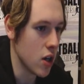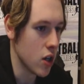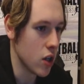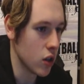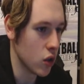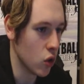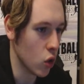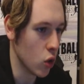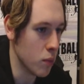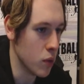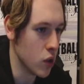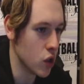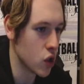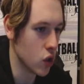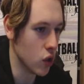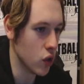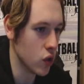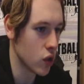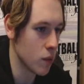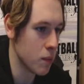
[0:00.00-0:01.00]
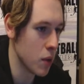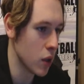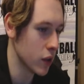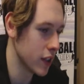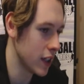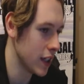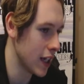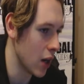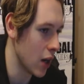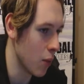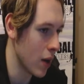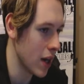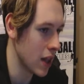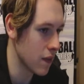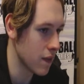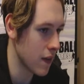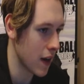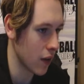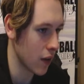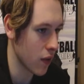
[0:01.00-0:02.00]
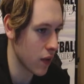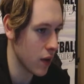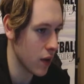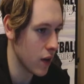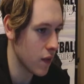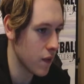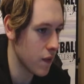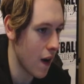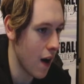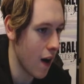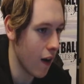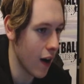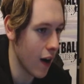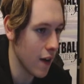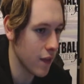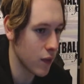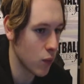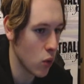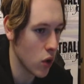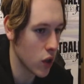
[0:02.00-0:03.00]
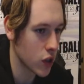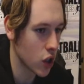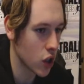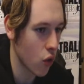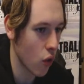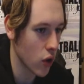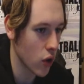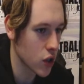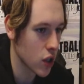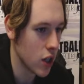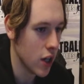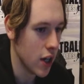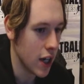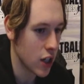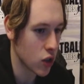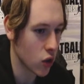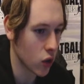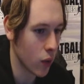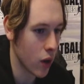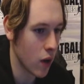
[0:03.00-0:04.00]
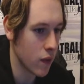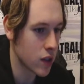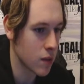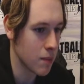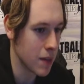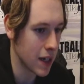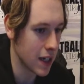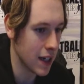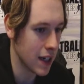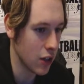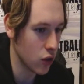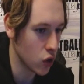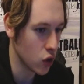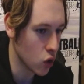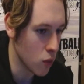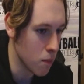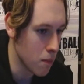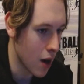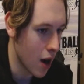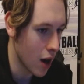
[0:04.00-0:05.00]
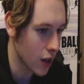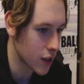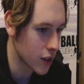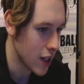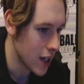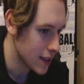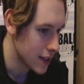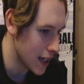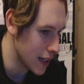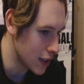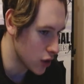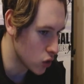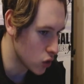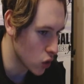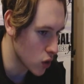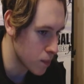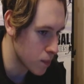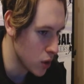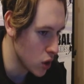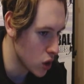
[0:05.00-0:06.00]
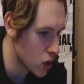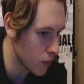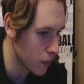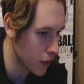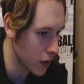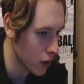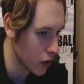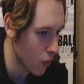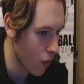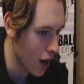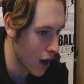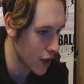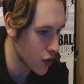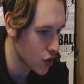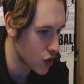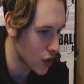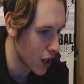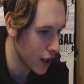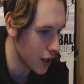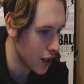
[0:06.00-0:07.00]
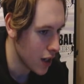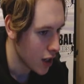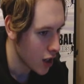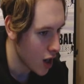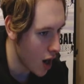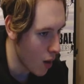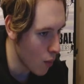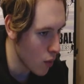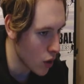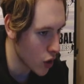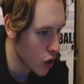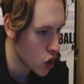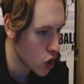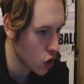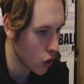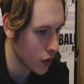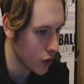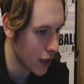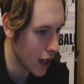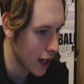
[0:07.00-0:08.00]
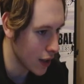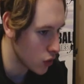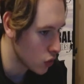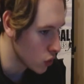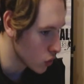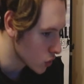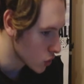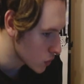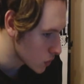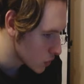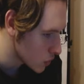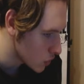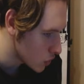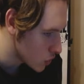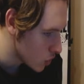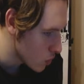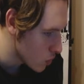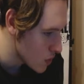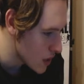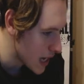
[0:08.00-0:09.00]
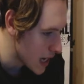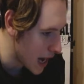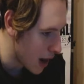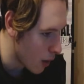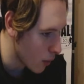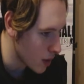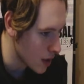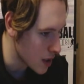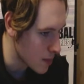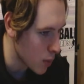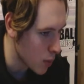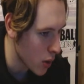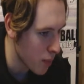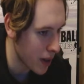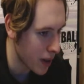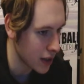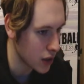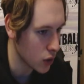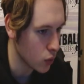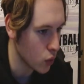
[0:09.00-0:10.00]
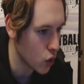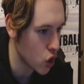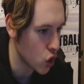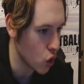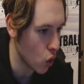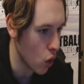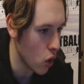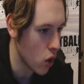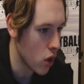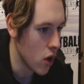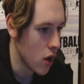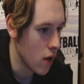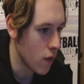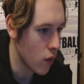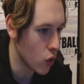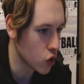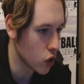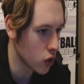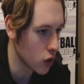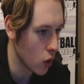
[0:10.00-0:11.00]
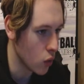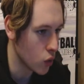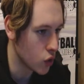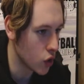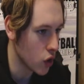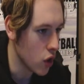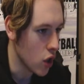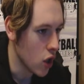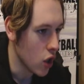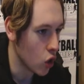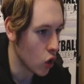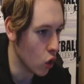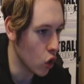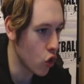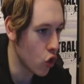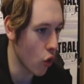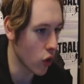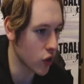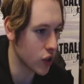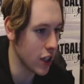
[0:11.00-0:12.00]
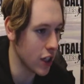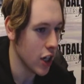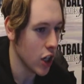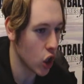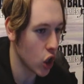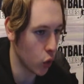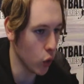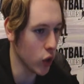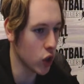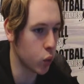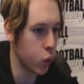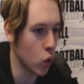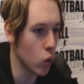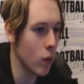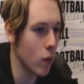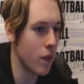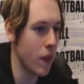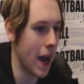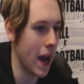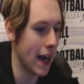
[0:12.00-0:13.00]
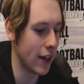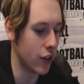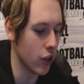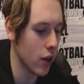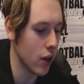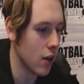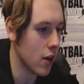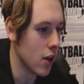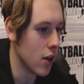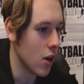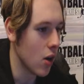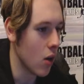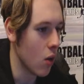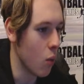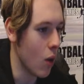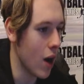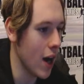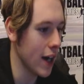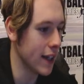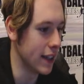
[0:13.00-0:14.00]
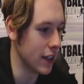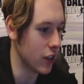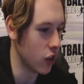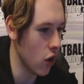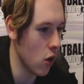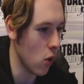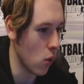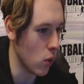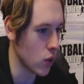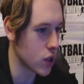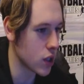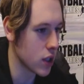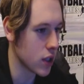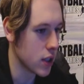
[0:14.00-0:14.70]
Goodmanson, so Burnley can get away in the final third. Far left, works across. It's all the way over to McNeil, who's unmarked. Takes a touch beautifully on the right-hand side. Can't work a shot yet. Does do now, and it's blocked by Luke Shaw. Falls to Lowton. Good crossing. Chris Wood with the header. Wide it goes.